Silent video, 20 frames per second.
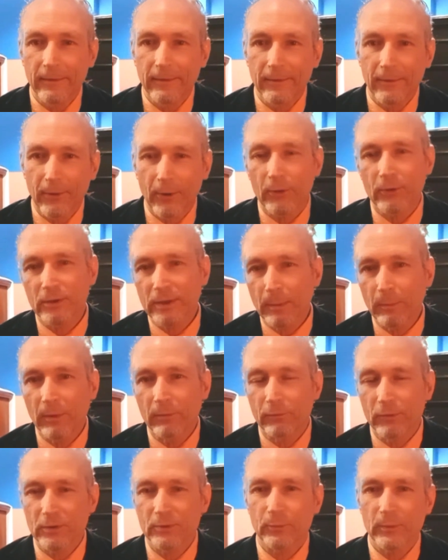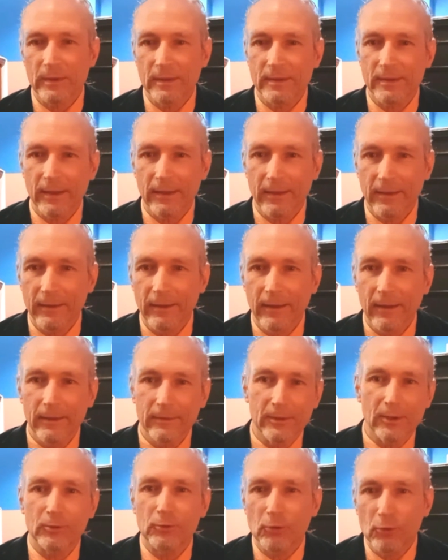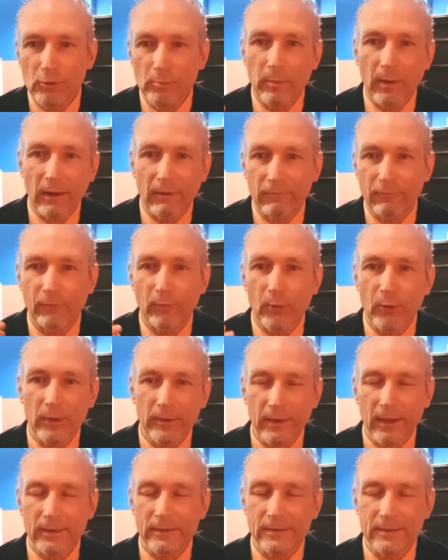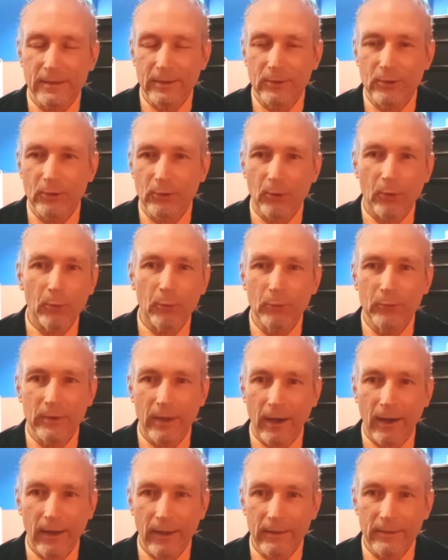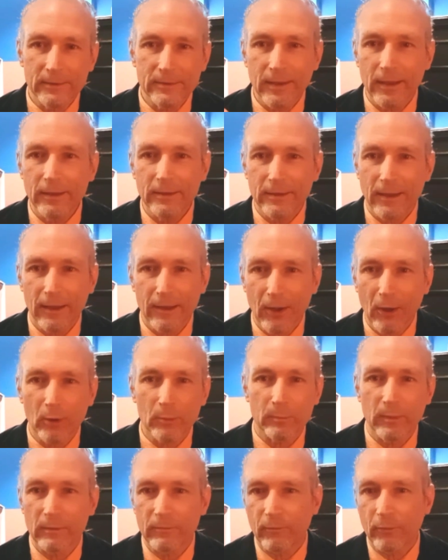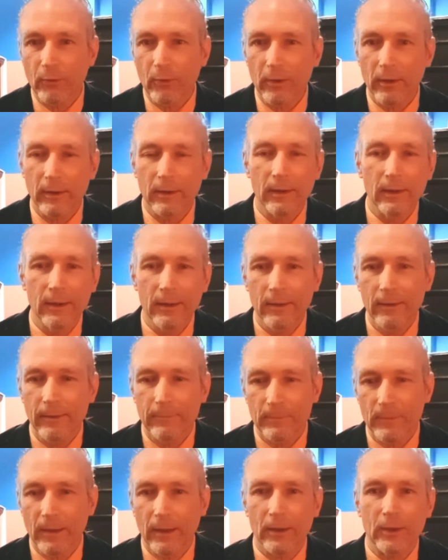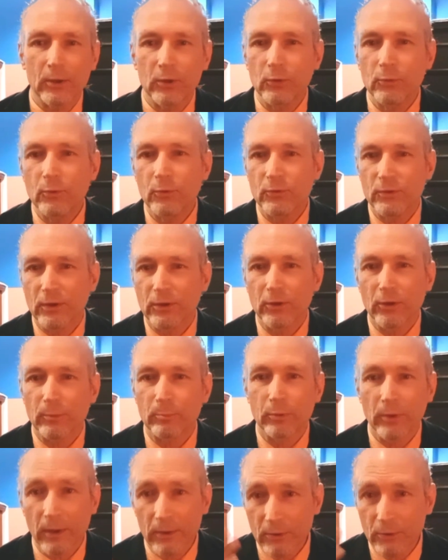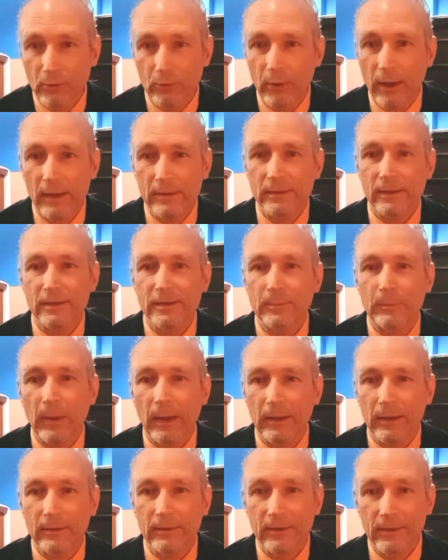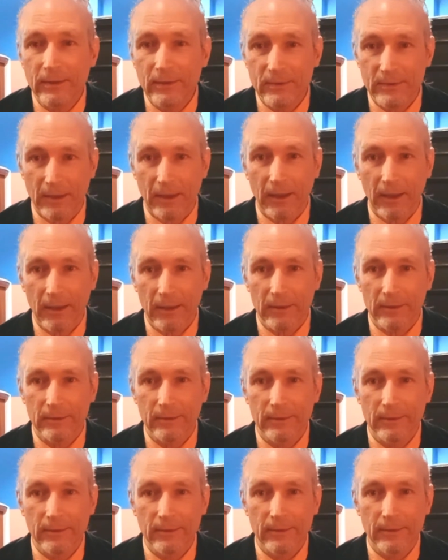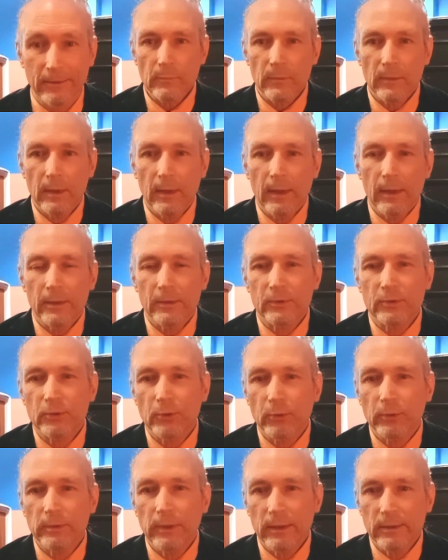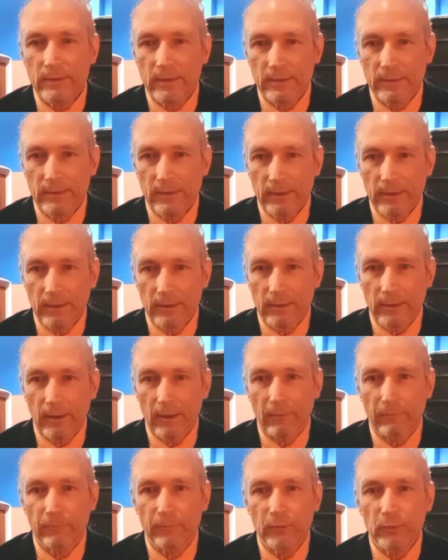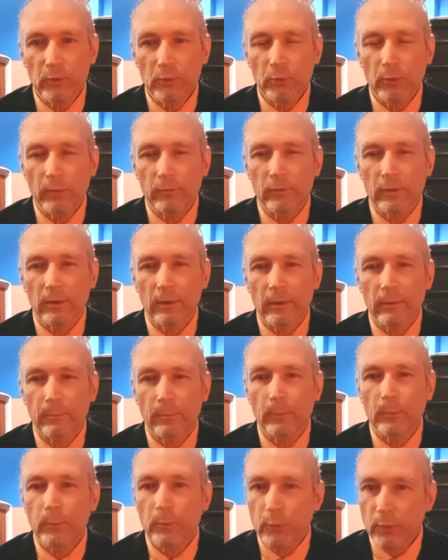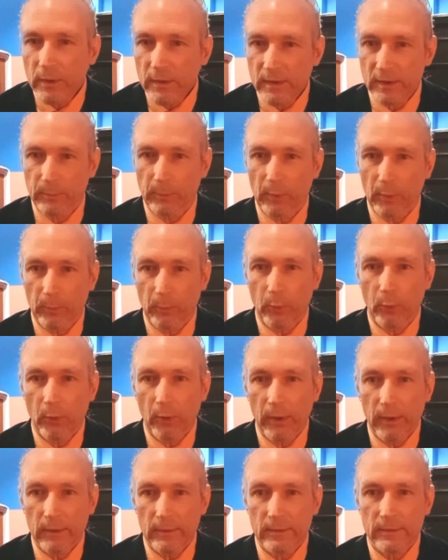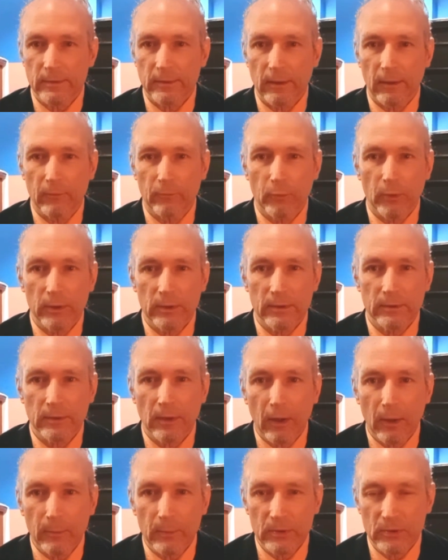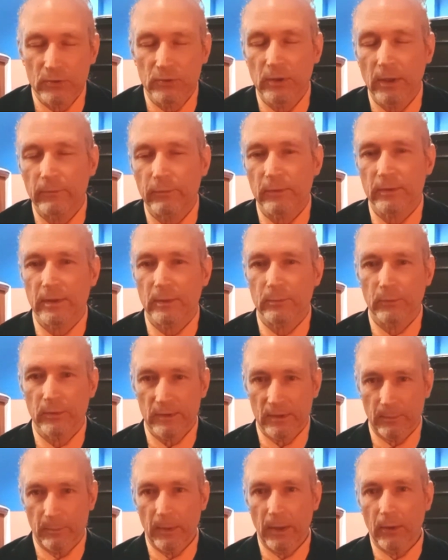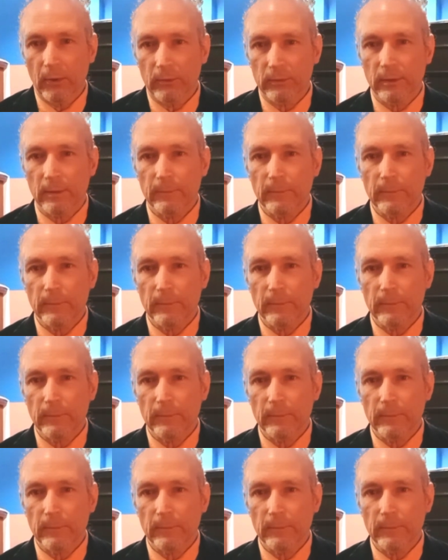Or some of us would say, the 2x4 that's your own eye. Take that out before accusing your brother who has a speck in his eye. So let's see a few of the principal points of what Thomas Jefferson was about.